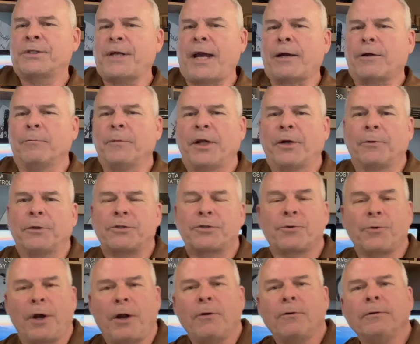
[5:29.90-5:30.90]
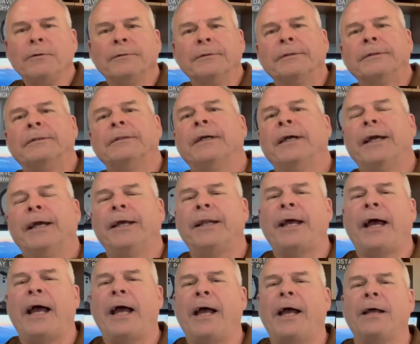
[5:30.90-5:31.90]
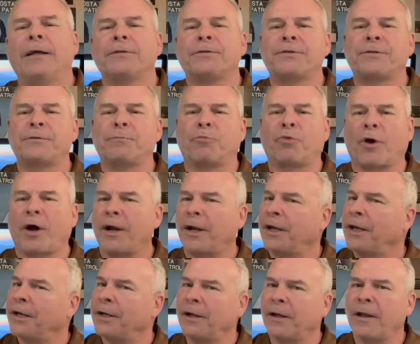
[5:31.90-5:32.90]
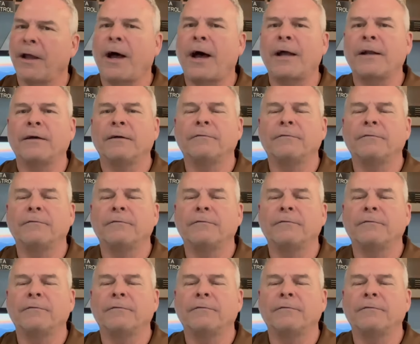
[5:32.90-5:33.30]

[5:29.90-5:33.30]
Sacramento has grown, it has brought in a lot